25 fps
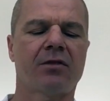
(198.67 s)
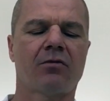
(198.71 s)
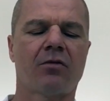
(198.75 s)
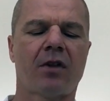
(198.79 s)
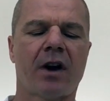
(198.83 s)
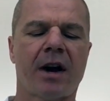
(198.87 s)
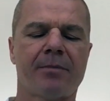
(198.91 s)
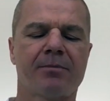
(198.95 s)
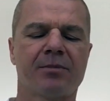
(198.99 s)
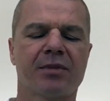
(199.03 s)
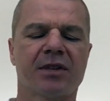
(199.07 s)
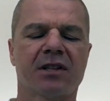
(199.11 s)

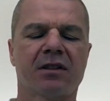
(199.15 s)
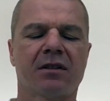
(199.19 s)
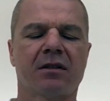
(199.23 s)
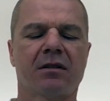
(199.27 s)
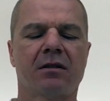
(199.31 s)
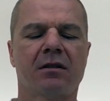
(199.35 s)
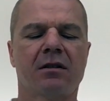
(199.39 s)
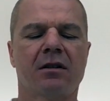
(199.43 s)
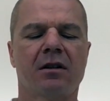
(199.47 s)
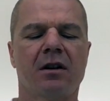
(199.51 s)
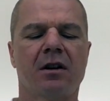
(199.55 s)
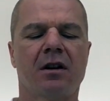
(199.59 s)
reps
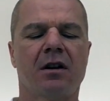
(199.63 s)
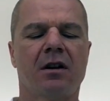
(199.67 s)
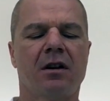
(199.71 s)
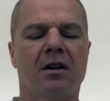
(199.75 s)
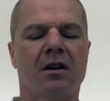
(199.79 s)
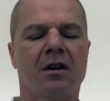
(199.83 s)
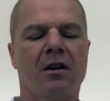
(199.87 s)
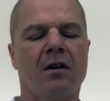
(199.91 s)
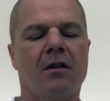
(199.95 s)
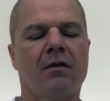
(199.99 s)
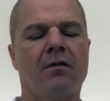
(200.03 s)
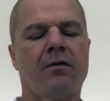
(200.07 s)

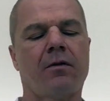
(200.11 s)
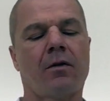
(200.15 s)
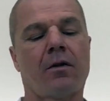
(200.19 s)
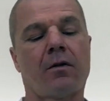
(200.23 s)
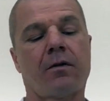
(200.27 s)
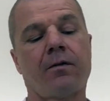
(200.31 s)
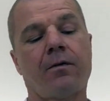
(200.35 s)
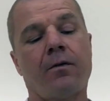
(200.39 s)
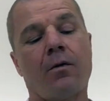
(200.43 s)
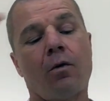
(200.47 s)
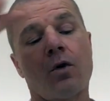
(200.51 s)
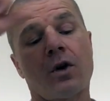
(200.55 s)
for
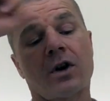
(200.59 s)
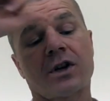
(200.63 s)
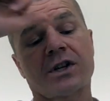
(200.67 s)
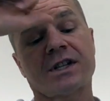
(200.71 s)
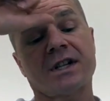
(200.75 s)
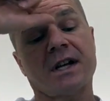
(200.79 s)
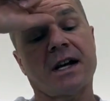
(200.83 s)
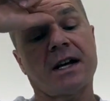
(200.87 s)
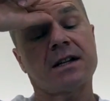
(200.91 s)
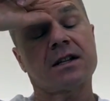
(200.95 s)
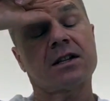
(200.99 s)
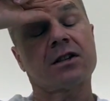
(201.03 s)
4
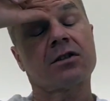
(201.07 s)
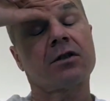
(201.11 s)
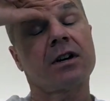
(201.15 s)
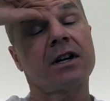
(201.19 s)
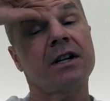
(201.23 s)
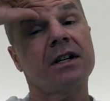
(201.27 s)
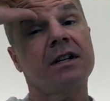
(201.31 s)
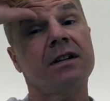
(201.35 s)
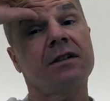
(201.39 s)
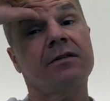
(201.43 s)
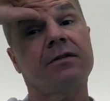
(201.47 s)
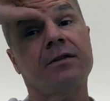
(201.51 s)
sets. So I
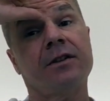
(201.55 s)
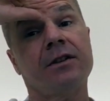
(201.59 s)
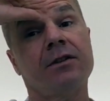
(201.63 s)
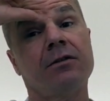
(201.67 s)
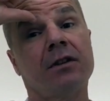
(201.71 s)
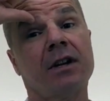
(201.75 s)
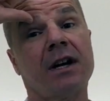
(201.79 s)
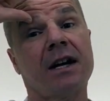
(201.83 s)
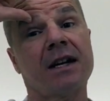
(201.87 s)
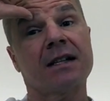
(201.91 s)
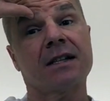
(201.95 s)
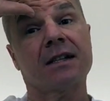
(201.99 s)
did a
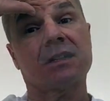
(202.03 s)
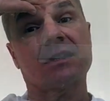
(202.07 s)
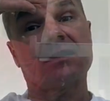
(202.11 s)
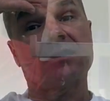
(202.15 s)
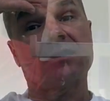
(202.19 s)
few less